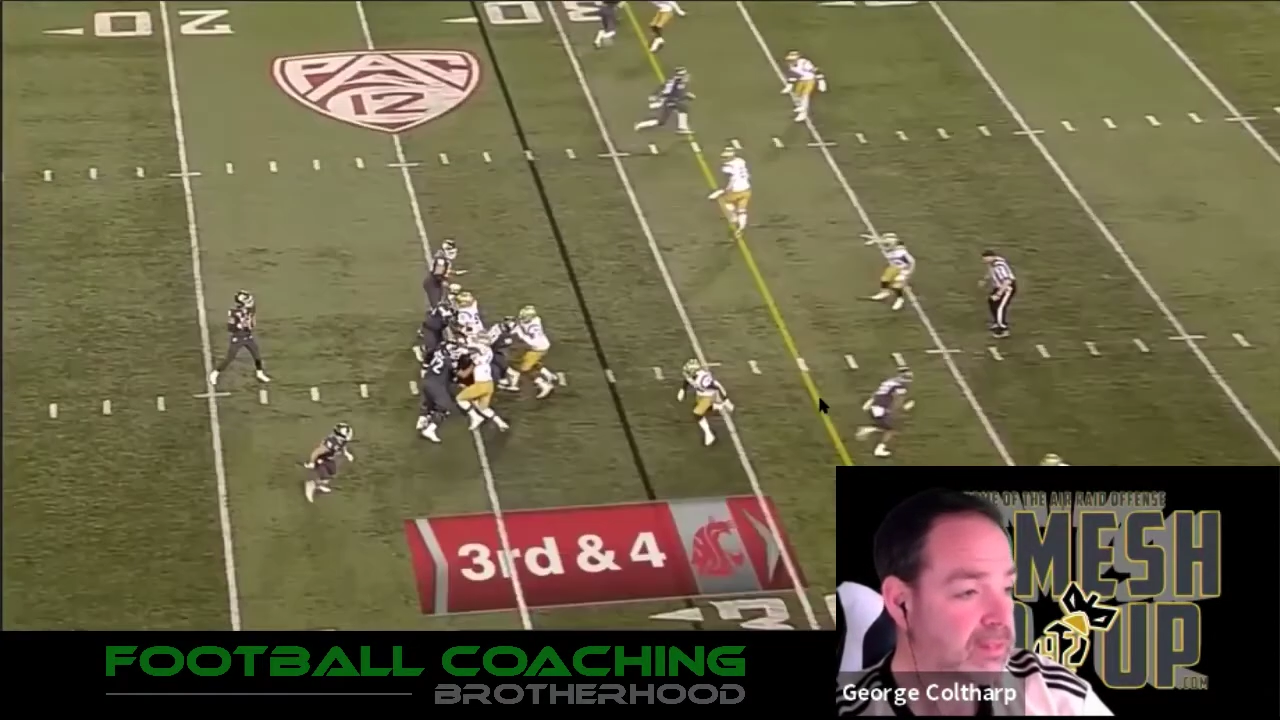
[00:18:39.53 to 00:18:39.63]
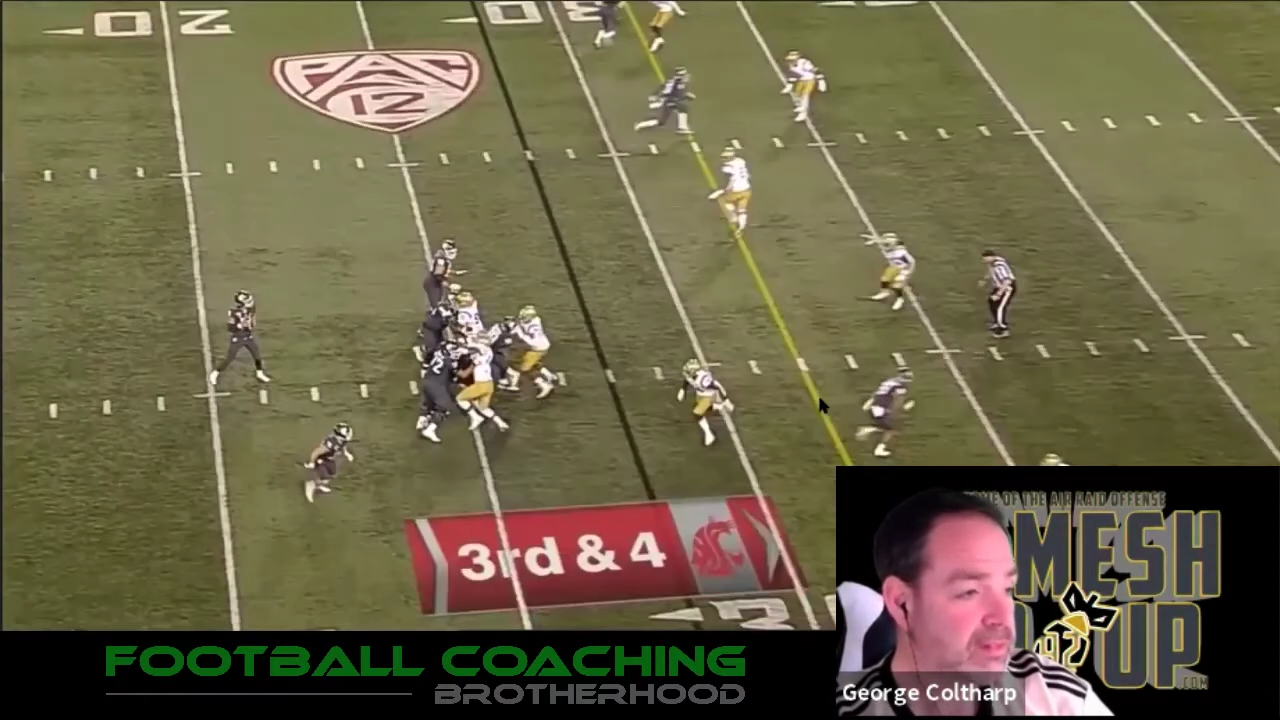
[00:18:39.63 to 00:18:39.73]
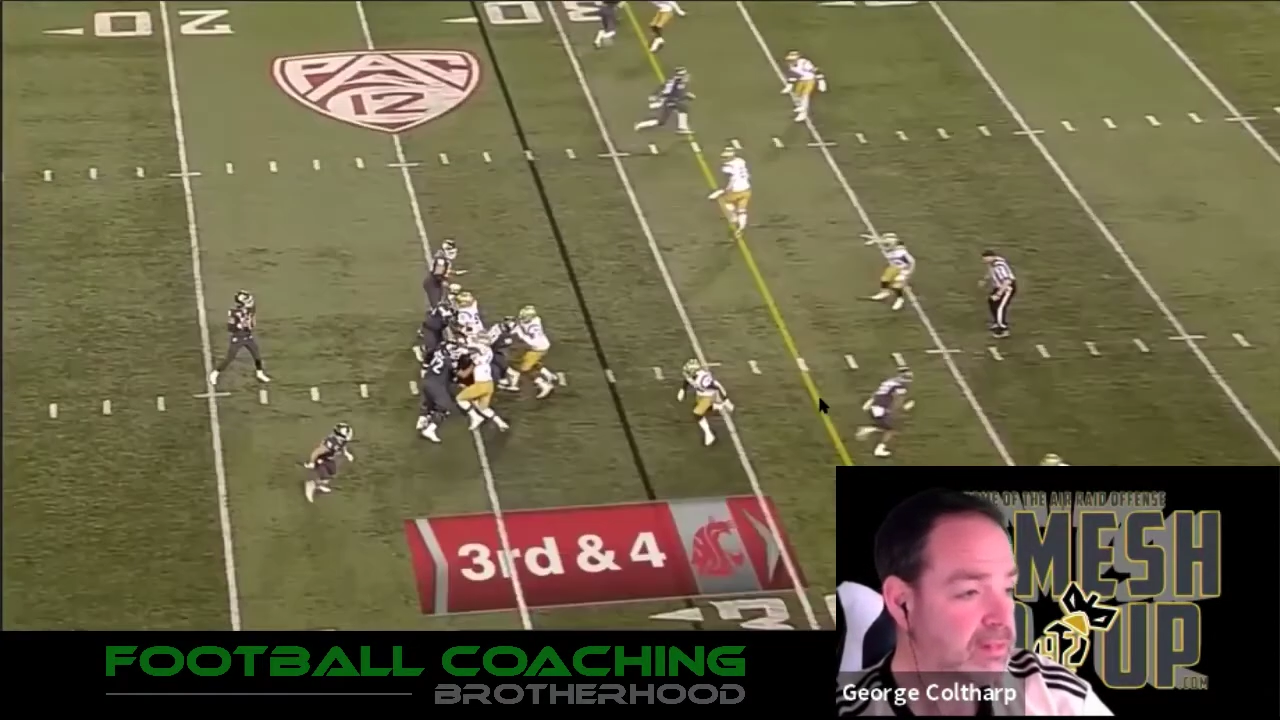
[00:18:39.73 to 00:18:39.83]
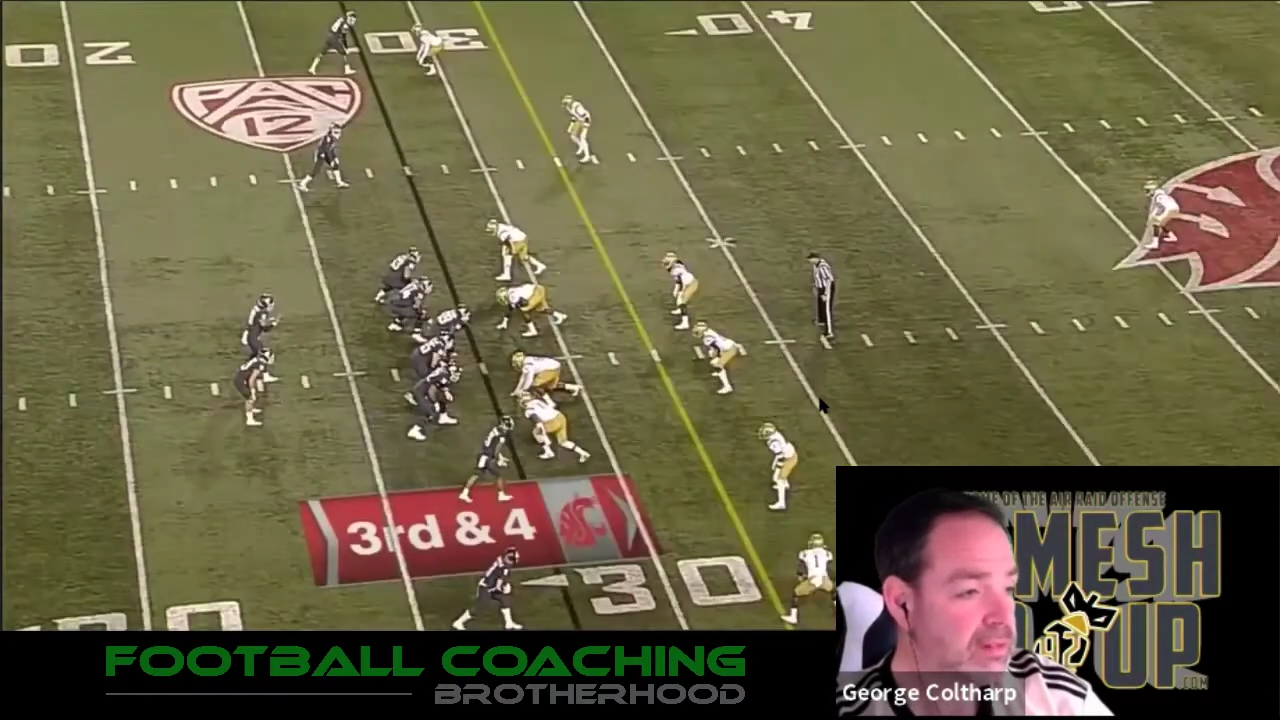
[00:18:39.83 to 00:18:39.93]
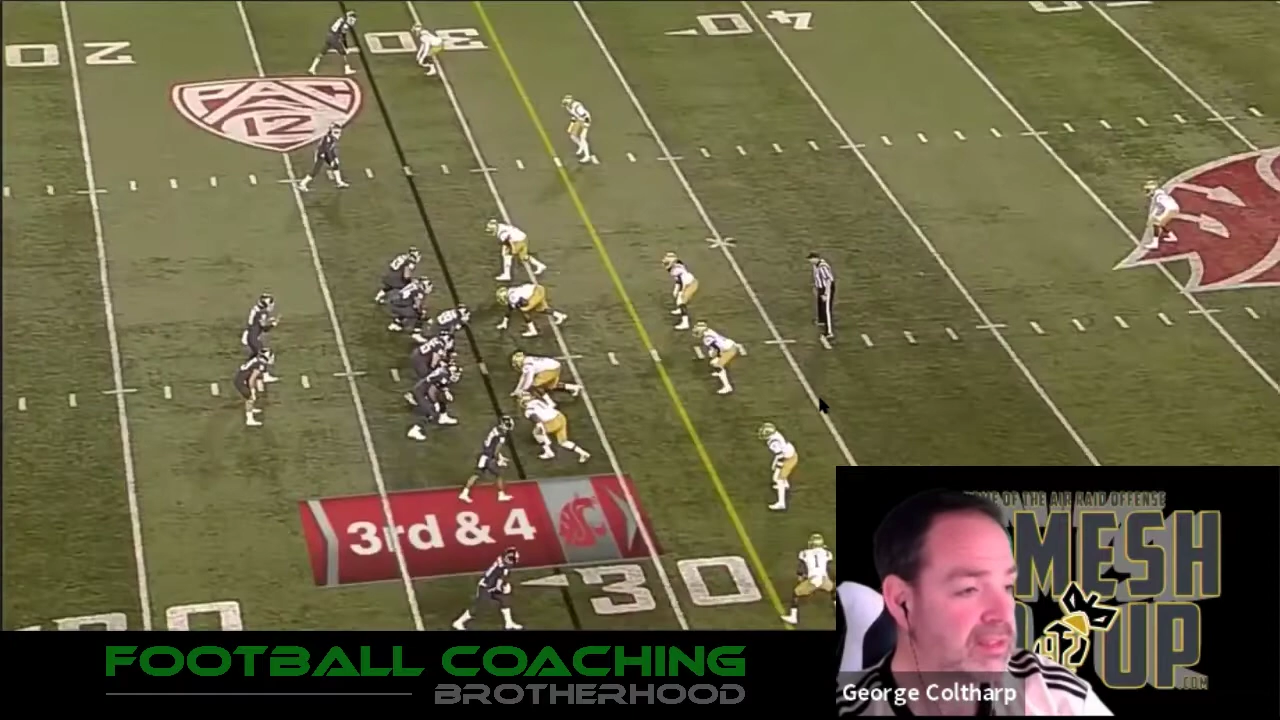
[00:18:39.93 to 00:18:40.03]

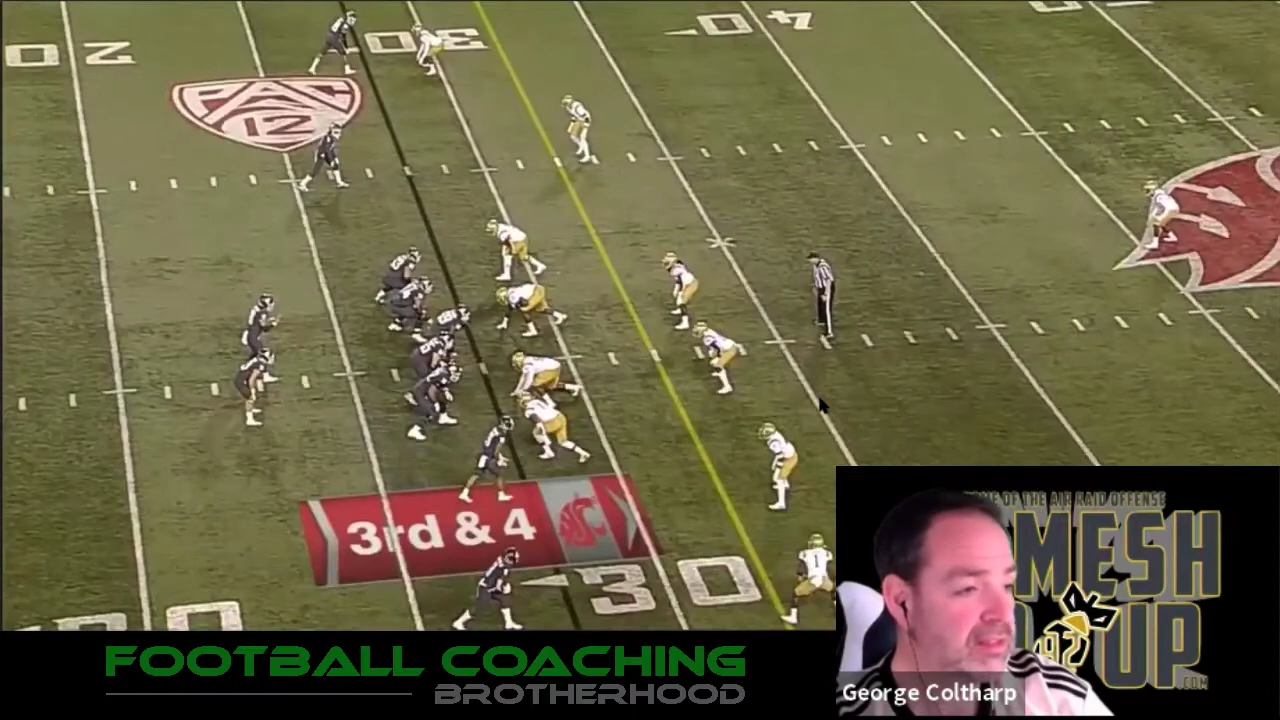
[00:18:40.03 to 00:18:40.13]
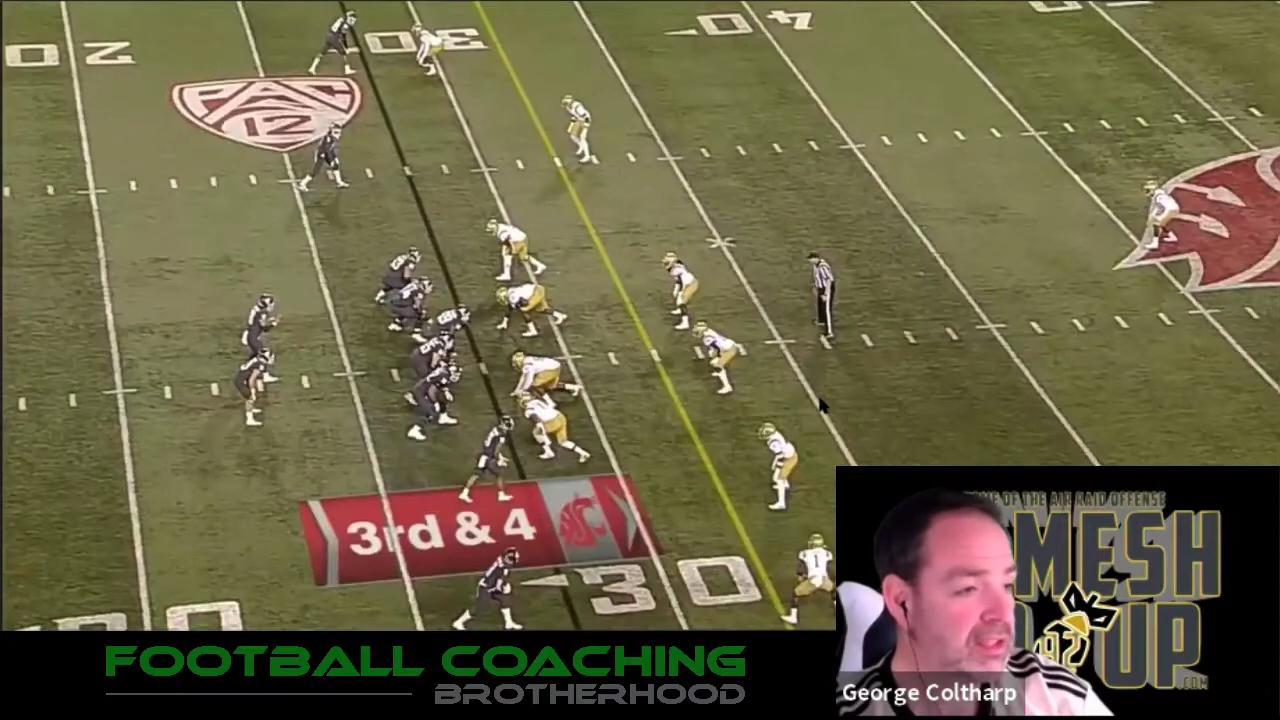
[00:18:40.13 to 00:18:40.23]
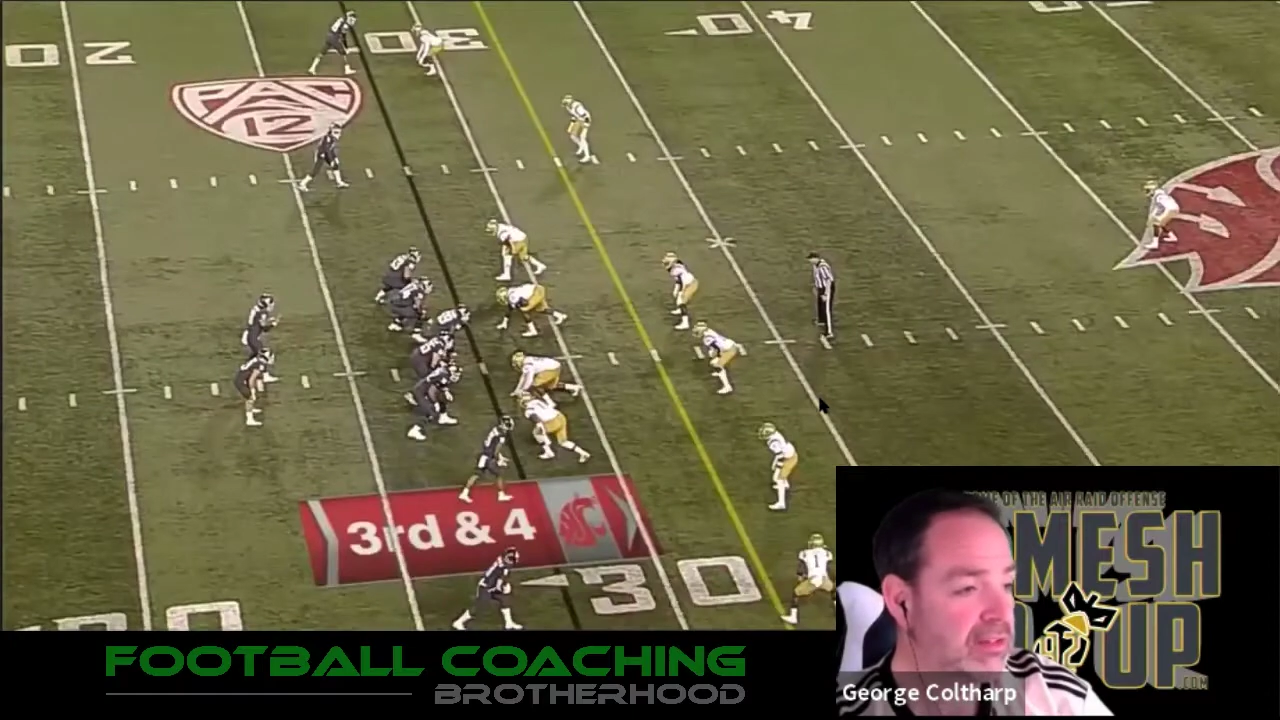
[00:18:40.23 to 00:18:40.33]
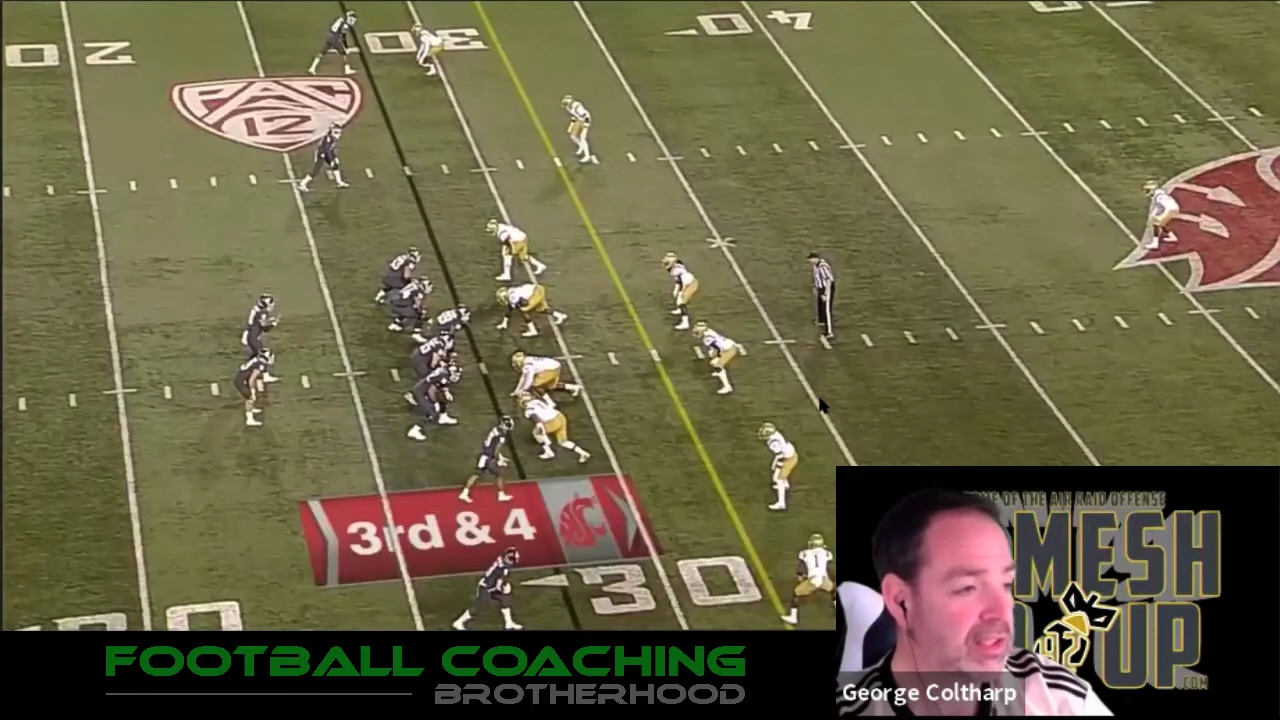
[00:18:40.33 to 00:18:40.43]
He's going to go